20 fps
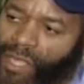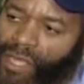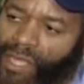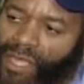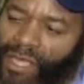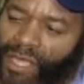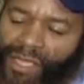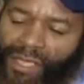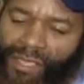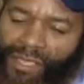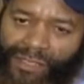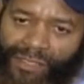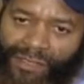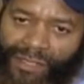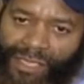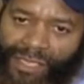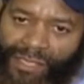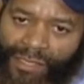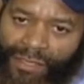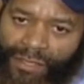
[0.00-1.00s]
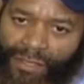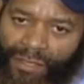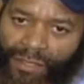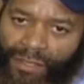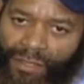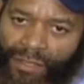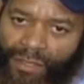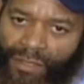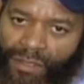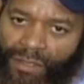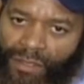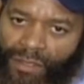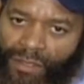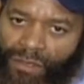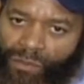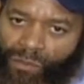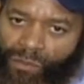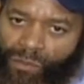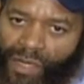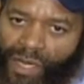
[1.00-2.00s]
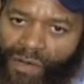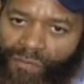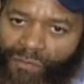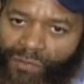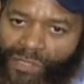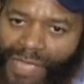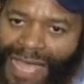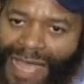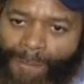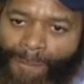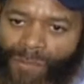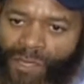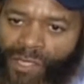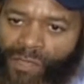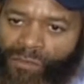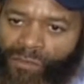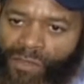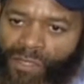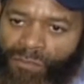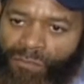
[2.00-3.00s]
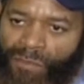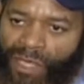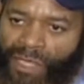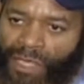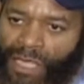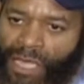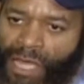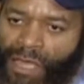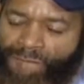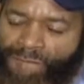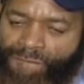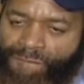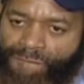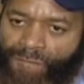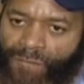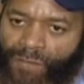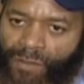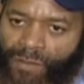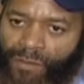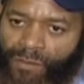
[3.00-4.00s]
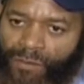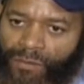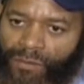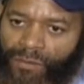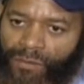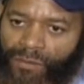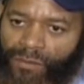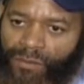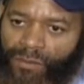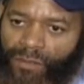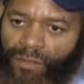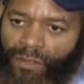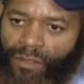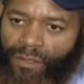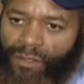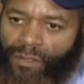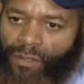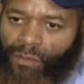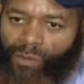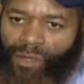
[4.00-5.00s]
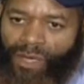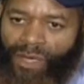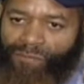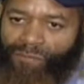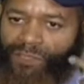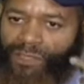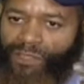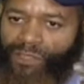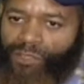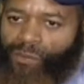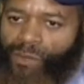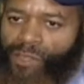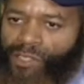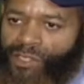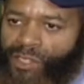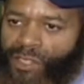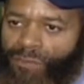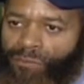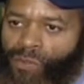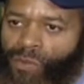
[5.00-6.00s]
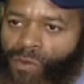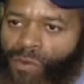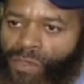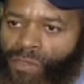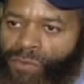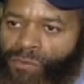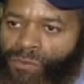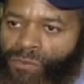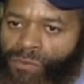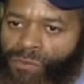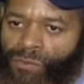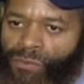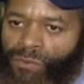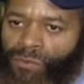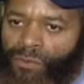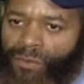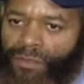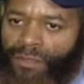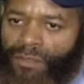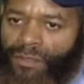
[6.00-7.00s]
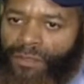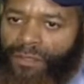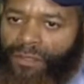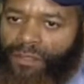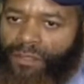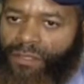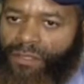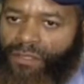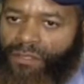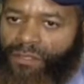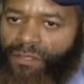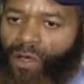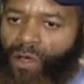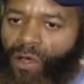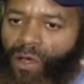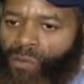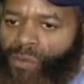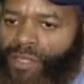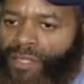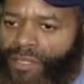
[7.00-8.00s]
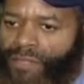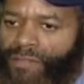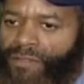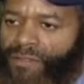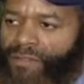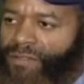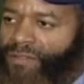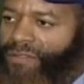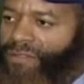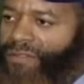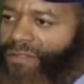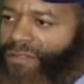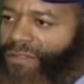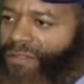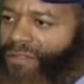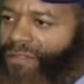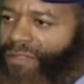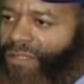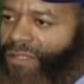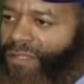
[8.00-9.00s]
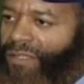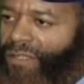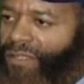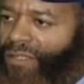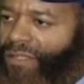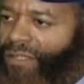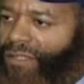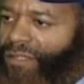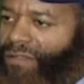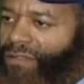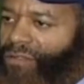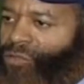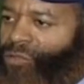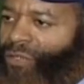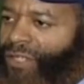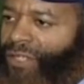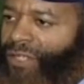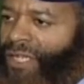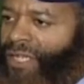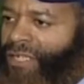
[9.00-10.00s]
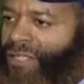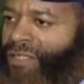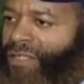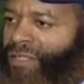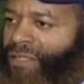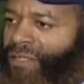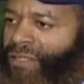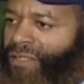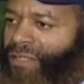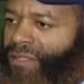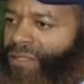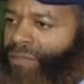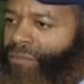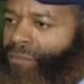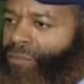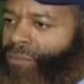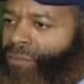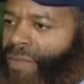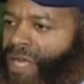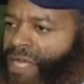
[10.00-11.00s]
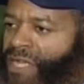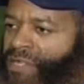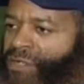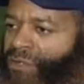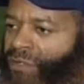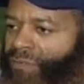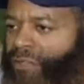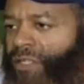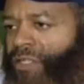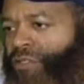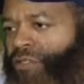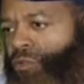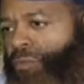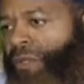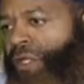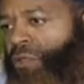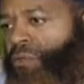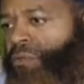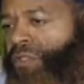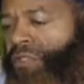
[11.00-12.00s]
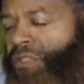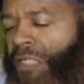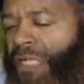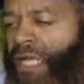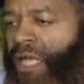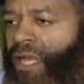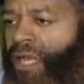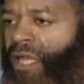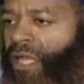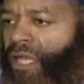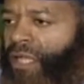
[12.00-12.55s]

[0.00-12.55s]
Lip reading: It's like whatever's happening within my life, whatever situation I'm going through, there's always the Quran and the reminder of Allah subhanahu wa ta'ala.